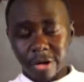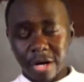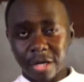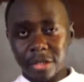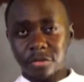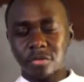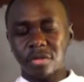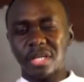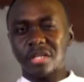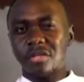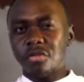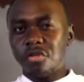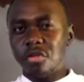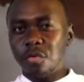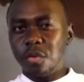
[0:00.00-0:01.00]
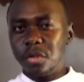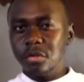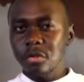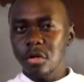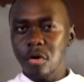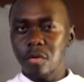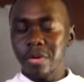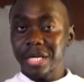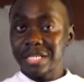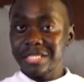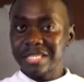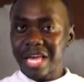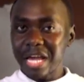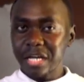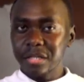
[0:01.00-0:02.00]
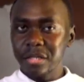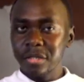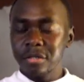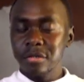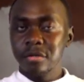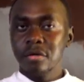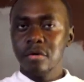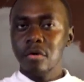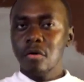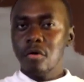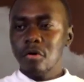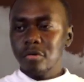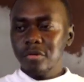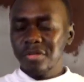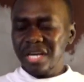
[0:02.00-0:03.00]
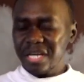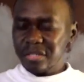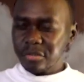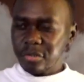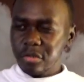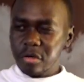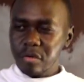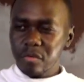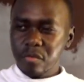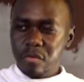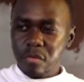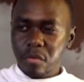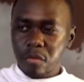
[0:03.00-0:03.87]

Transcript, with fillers: eyes so that you will know exactly that, you know,